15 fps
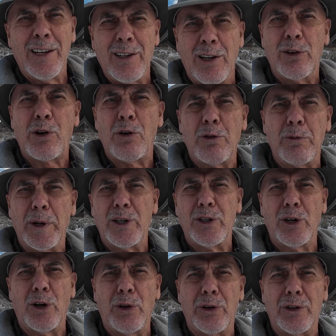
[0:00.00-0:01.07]
look over my
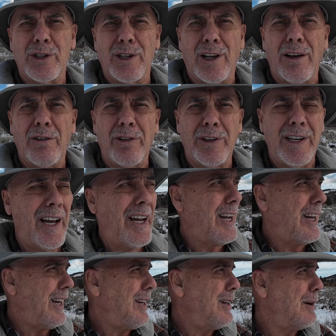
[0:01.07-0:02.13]
shoulder. It's a lovely
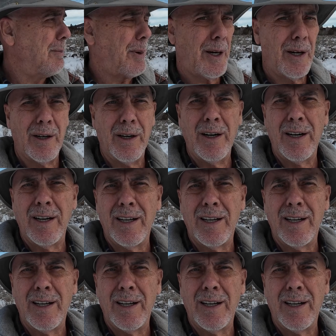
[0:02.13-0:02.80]
day up here,